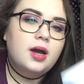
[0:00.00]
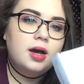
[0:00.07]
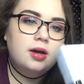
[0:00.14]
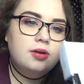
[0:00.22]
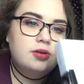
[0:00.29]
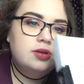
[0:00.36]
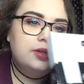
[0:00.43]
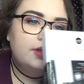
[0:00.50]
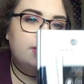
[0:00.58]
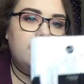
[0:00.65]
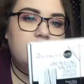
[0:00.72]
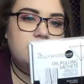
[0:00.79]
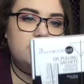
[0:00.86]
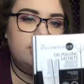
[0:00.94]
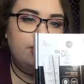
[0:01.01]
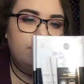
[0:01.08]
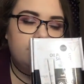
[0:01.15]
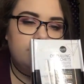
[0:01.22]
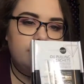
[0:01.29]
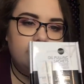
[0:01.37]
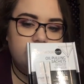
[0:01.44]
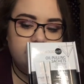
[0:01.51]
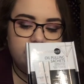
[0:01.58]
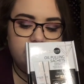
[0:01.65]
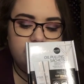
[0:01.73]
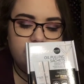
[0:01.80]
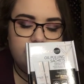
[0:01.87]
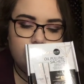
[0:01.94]
I'm gonna actually use these
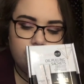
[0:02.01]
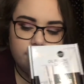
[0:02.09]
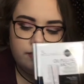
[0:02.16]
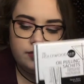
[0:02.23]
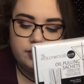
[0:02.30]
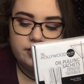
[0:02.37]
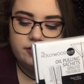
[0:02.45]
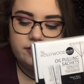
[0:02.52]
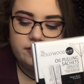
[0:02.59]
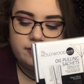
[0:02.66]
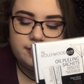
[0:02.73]
first, I think, before I use the